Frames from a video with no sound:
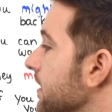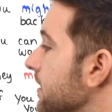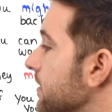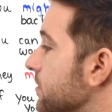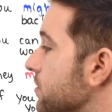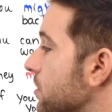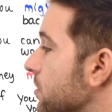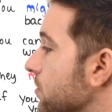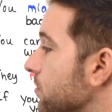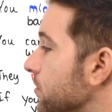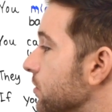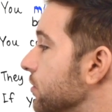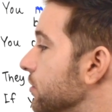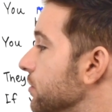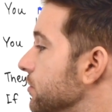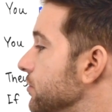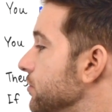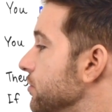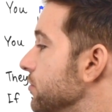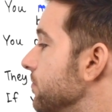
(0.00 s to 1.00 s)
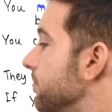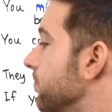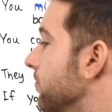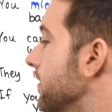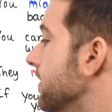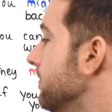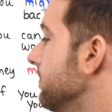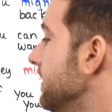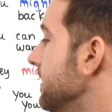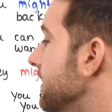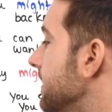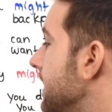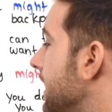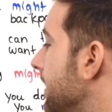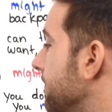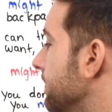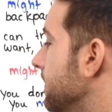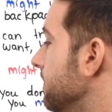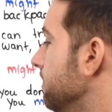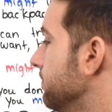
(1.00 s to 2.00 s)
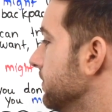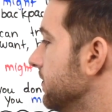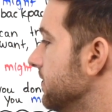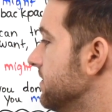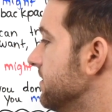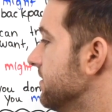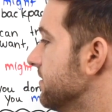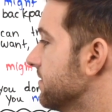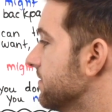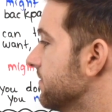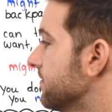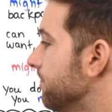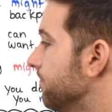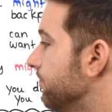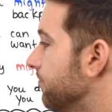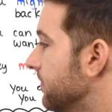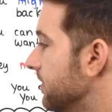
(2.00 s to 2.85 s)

So, could you bring me a napkin, please?